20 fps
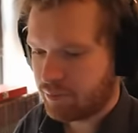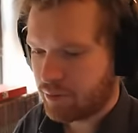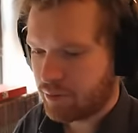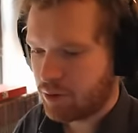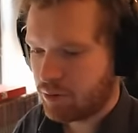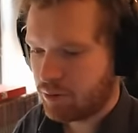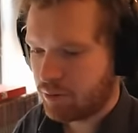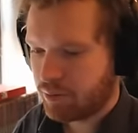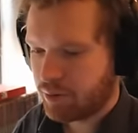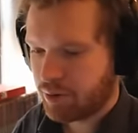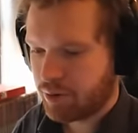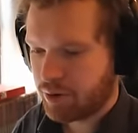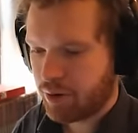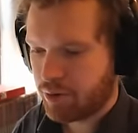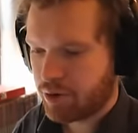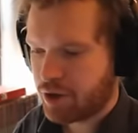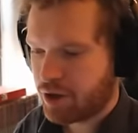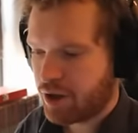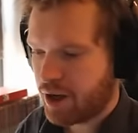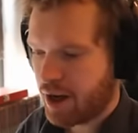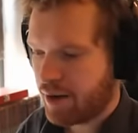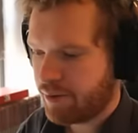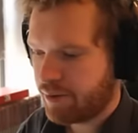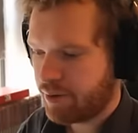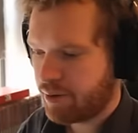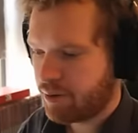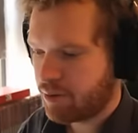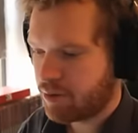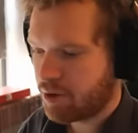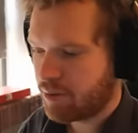Oh, that was
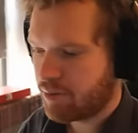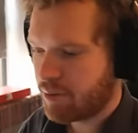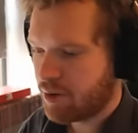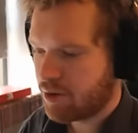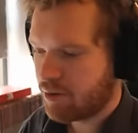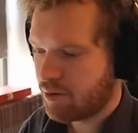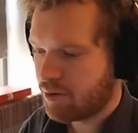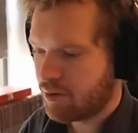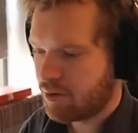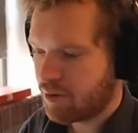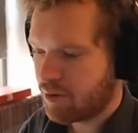chaff. That was not meant to.